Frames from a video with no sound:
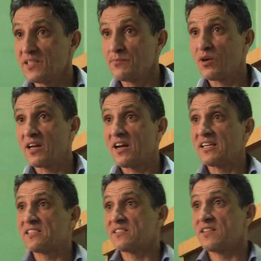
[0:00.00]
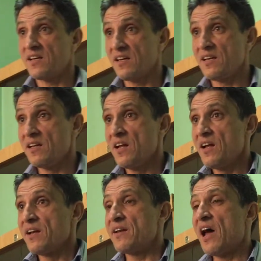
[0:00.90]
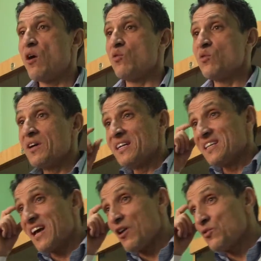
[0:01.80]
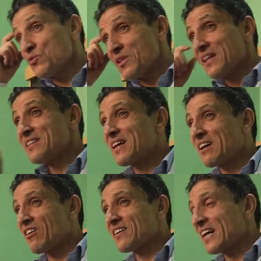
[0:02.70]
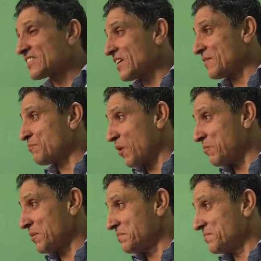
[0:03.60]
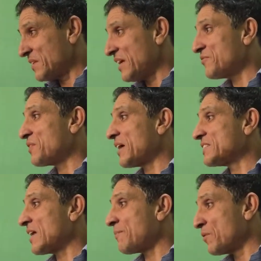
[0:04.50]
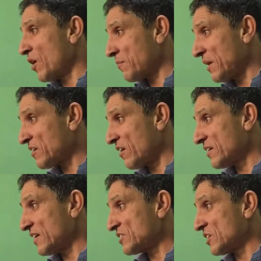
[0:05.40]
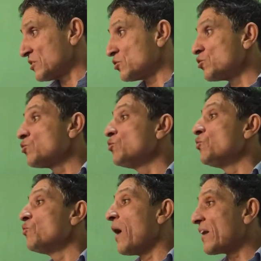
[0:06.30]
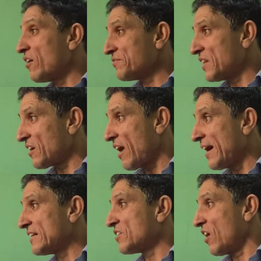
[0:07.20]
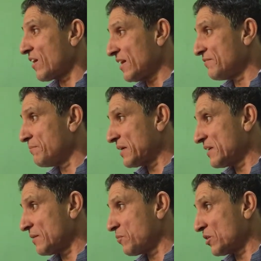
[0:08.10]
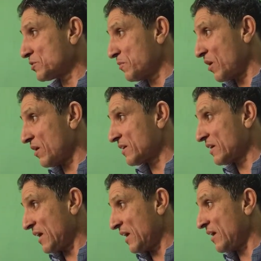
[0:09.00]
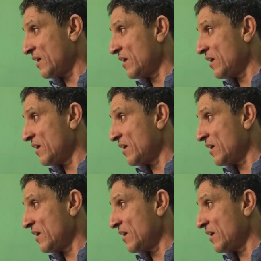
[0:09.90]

depolarized. Huh? Now, now the conduction problem. If there is abnormal conduction through one of the right or left bundle branch block, huh,